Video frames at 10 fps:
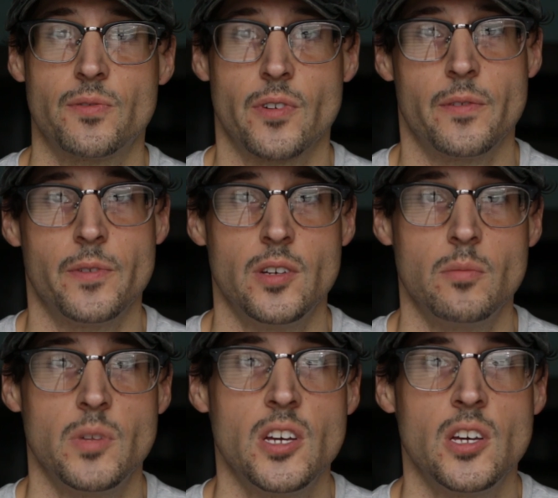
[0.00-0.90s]
for the
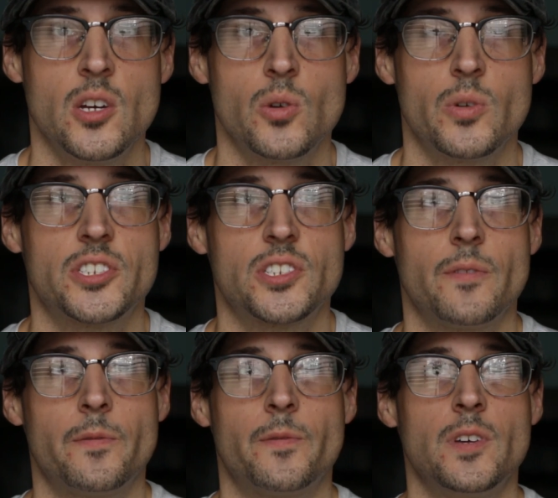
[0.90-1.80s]
film, which the
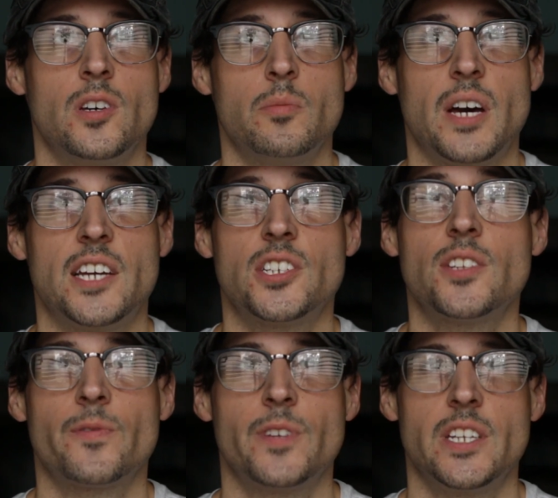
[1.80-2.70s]
film I
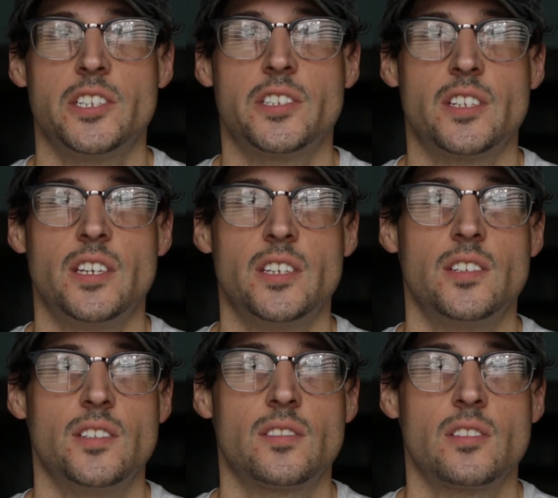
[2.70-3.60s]
just finished
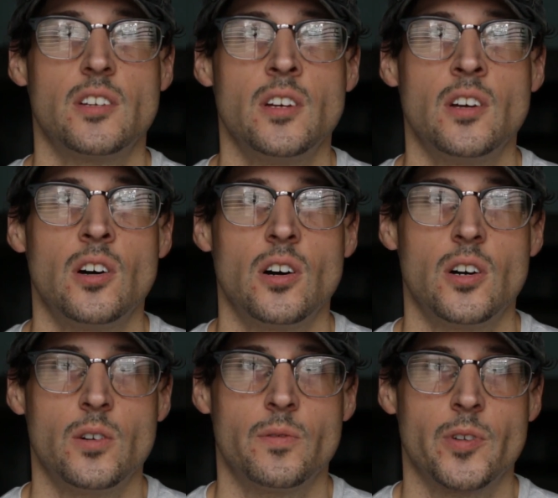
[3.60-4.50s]
is
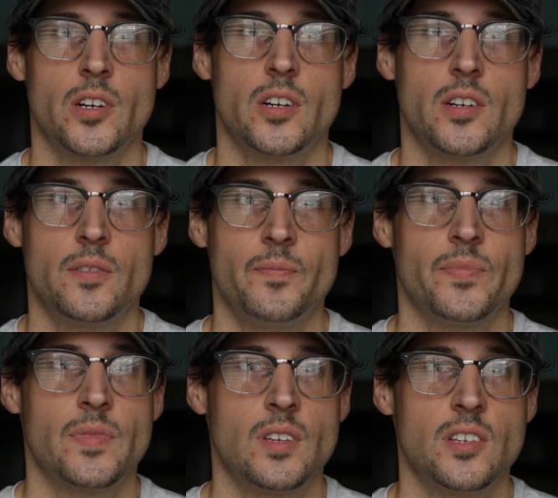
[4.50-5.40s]

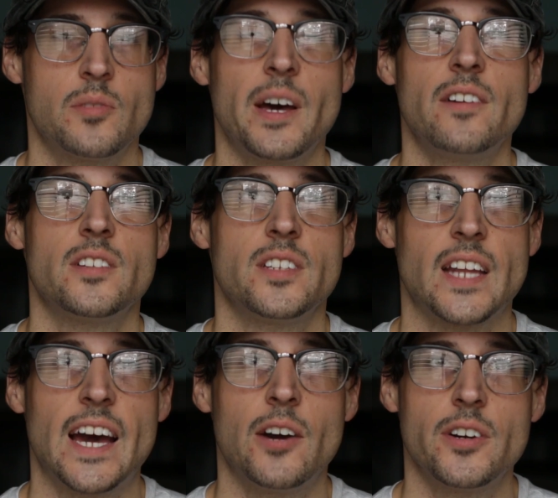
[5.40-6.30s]
it's about an
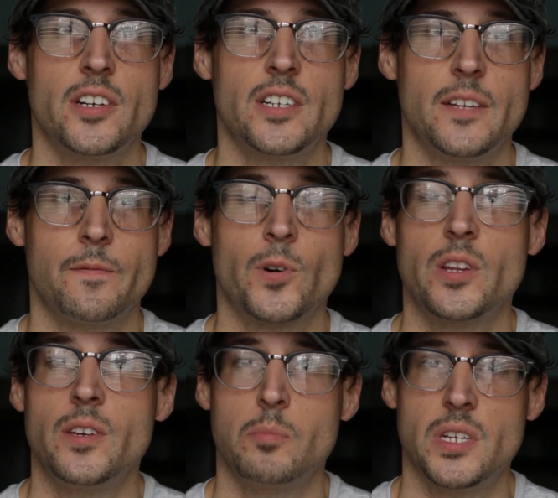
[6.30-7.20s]
hour and
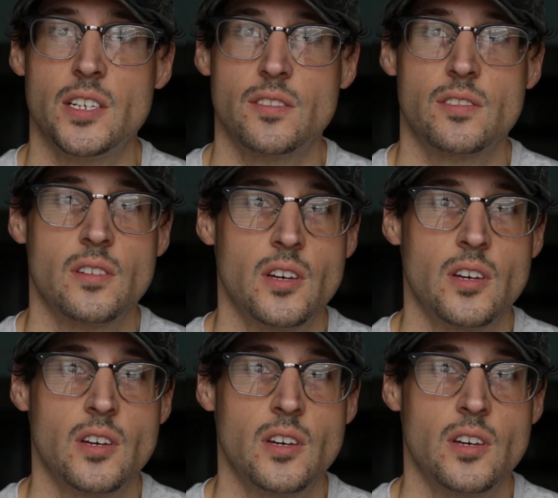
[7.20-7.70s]
40 minutes.